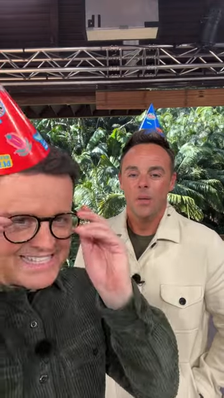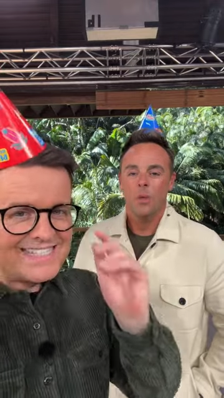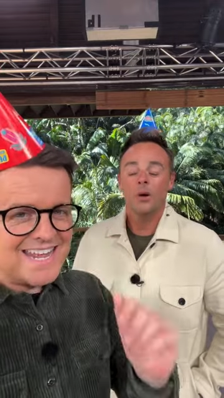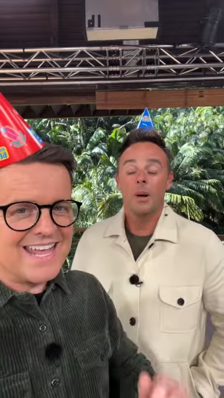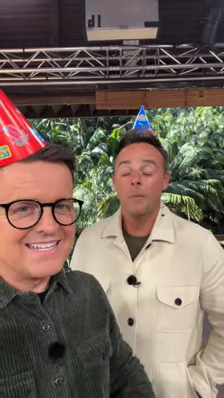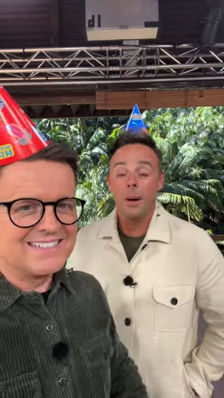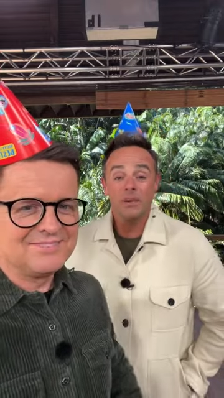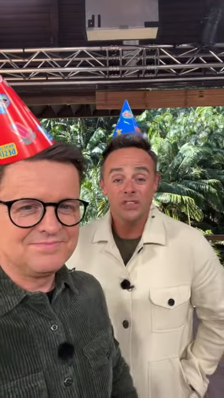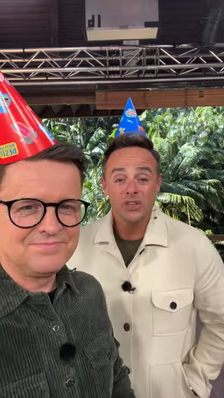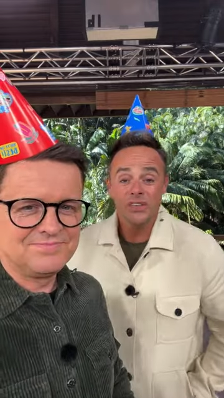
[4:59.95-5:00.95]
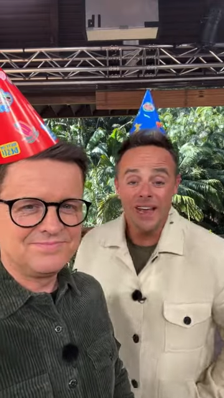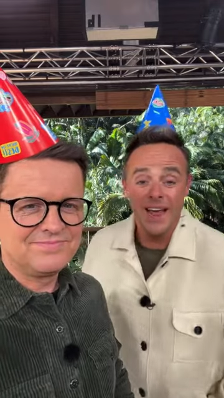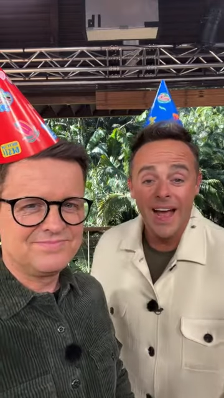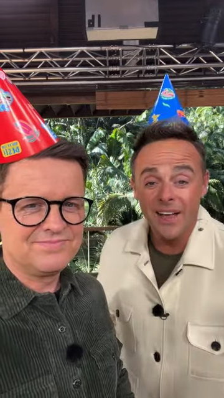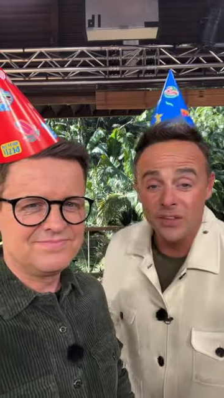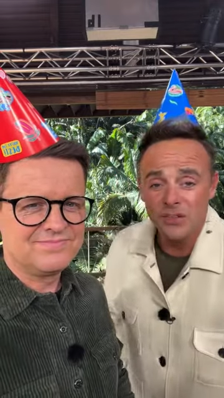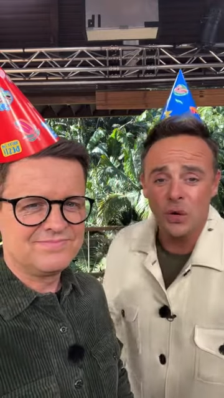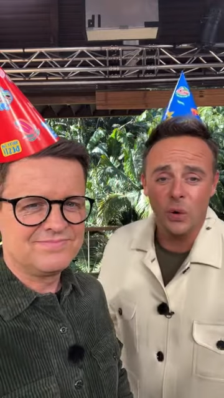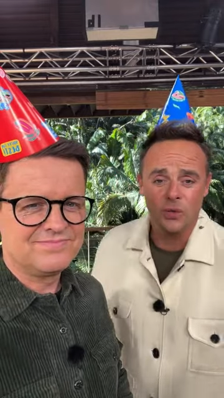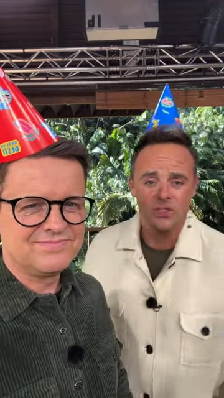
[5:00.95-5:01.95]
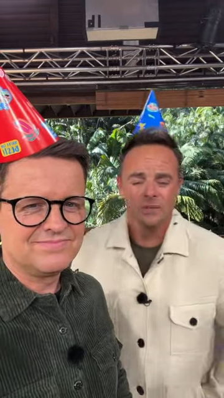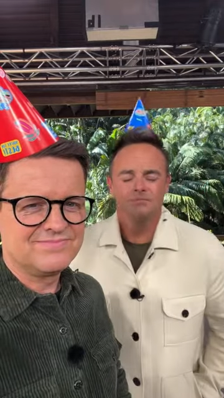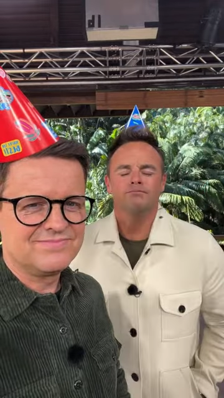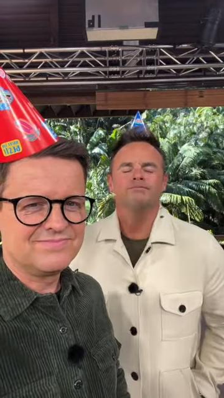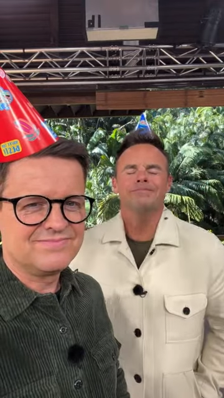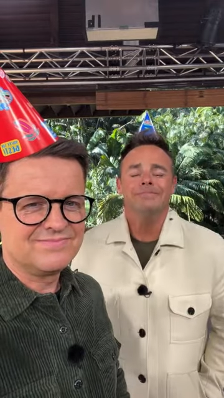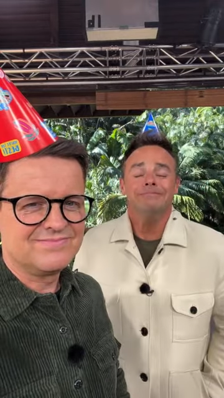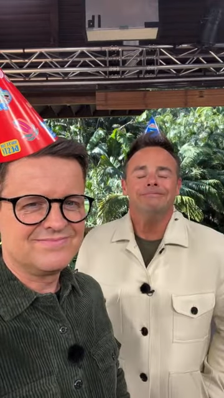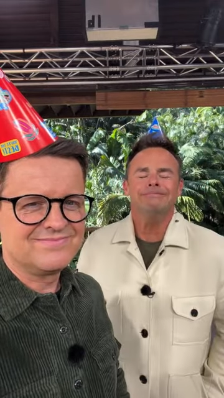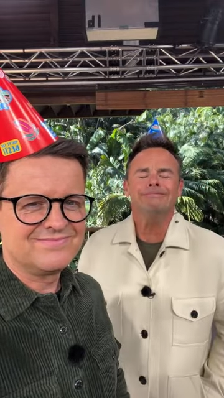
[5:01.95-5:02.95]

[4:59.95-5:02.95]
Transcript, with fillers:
Speaker 1: Instead. What about Babatunde and the Toads? And